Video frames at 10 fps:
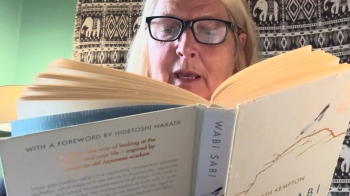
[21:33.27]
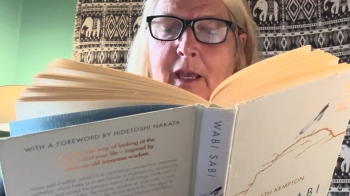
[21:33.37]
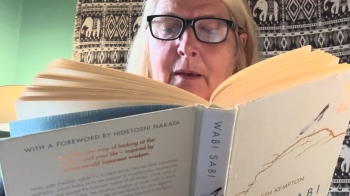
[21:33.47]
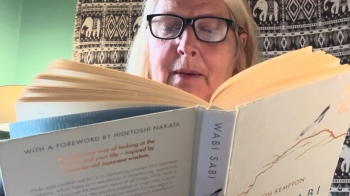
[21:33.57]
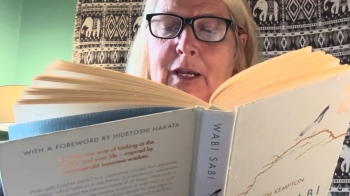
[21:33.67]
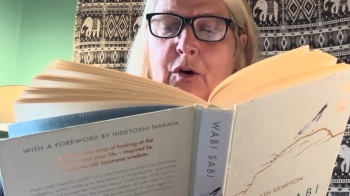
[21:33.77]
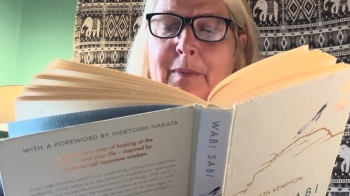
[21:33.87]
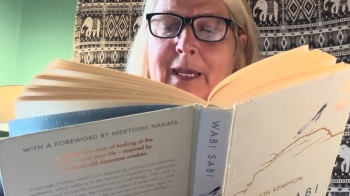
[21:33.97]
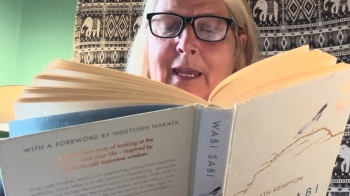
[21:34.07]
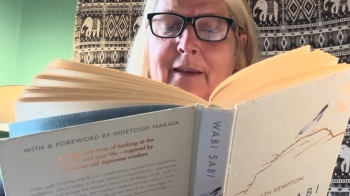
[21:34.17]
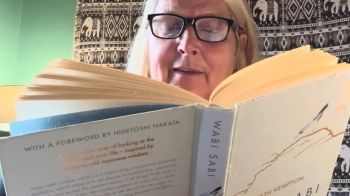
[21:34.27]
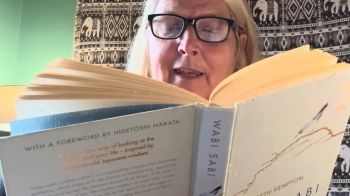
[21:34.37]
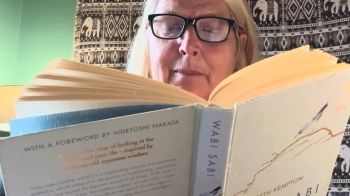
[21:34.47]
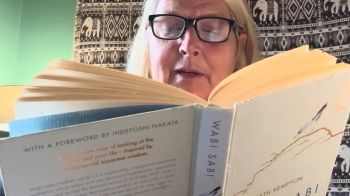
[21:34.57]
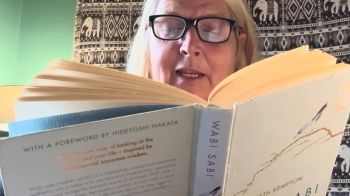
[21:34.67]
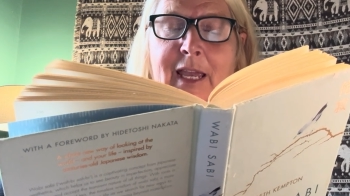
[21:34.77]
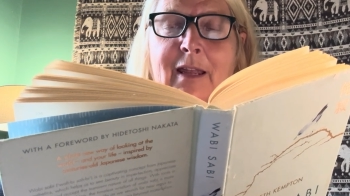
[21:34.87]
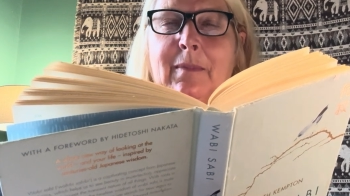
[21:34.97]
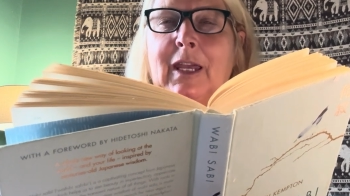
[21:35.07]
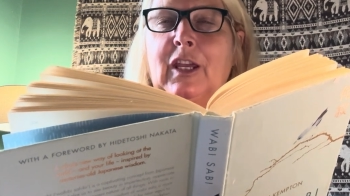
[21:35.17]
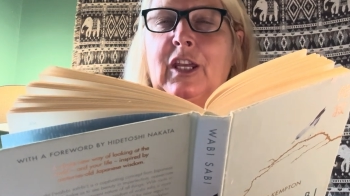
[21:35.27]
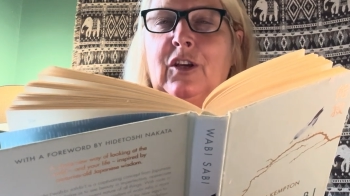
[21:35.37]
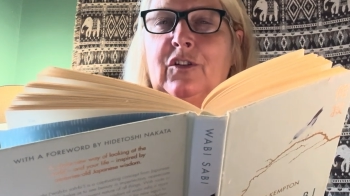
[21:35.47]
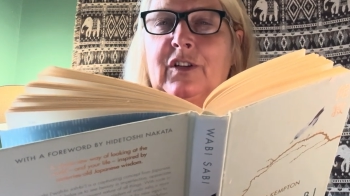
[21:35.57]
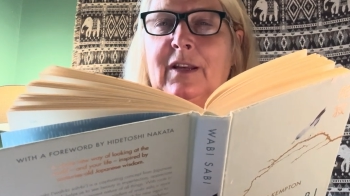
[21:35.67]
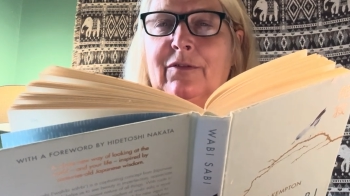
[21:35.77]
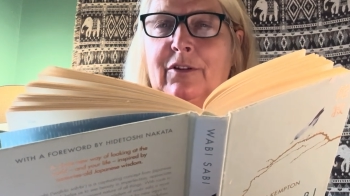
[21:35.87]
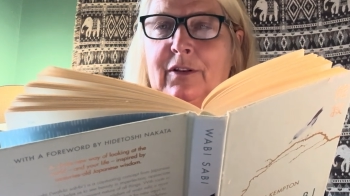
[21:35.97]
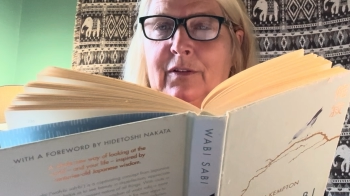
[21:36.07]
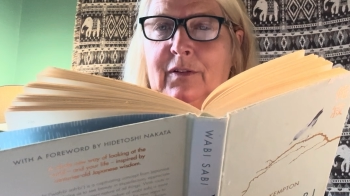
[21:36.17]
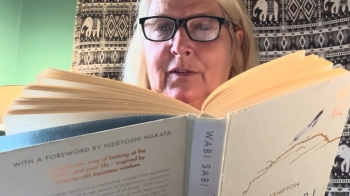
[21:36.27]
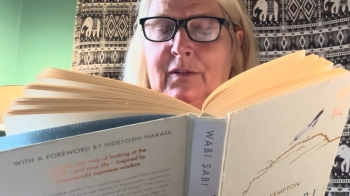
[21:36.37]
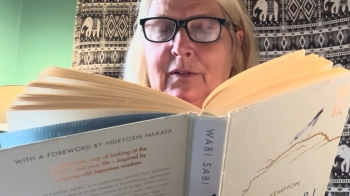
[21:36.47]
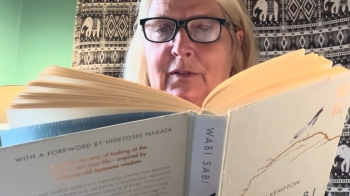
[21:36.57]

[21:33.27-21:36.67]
It may not be easy, but it can make a huge difference.